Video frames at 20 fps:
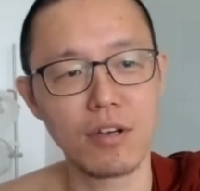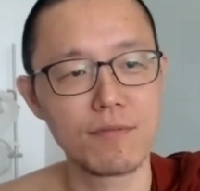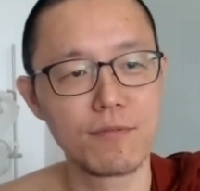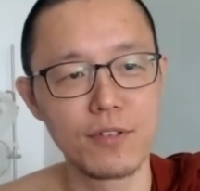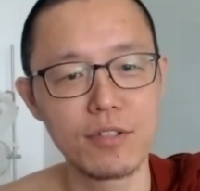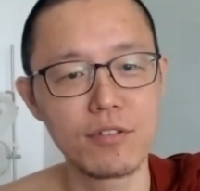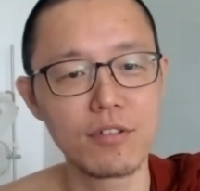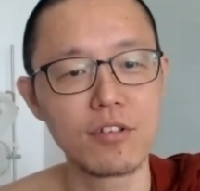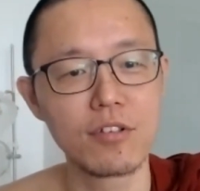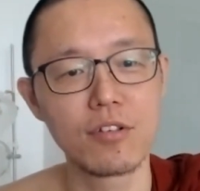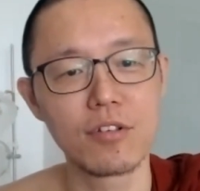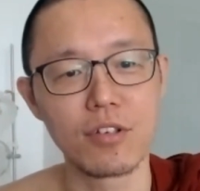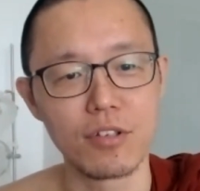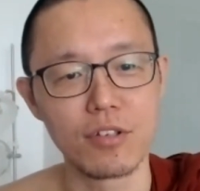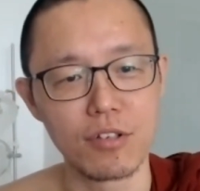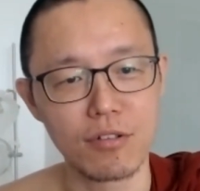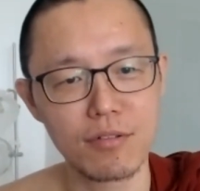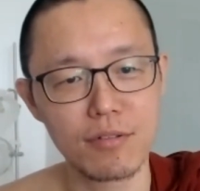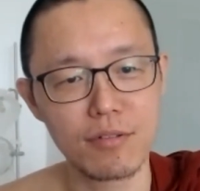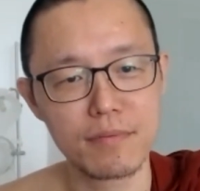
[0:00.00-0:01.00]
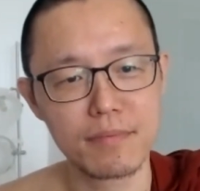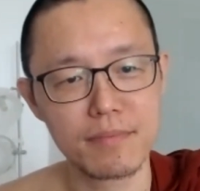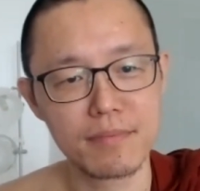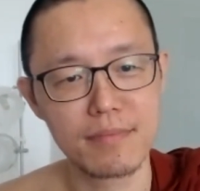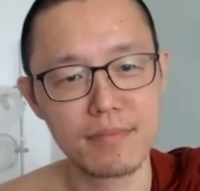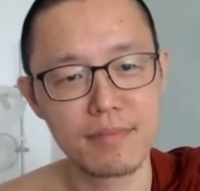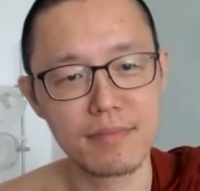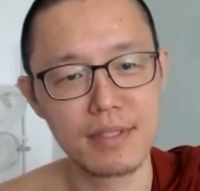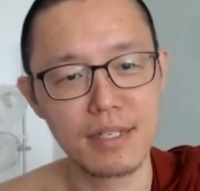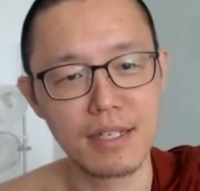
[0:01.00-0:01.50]
feel good, you know.
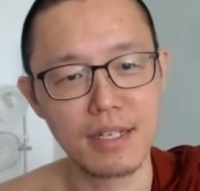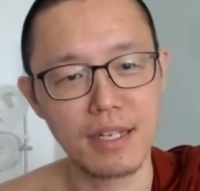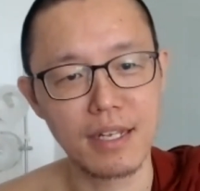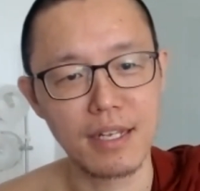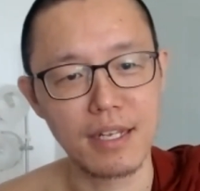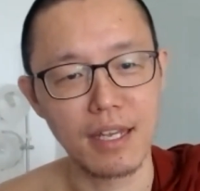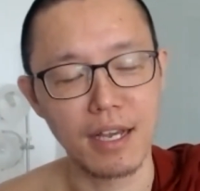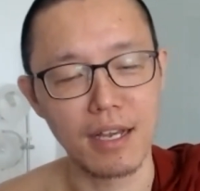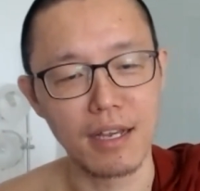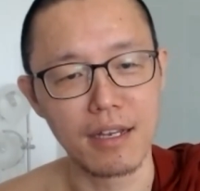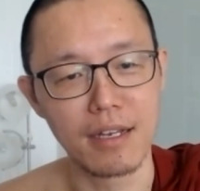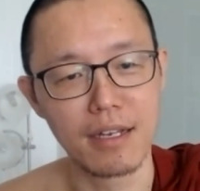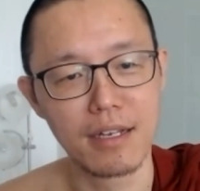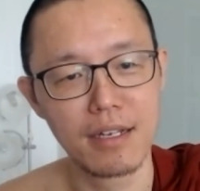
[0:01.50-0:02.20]
Yeah.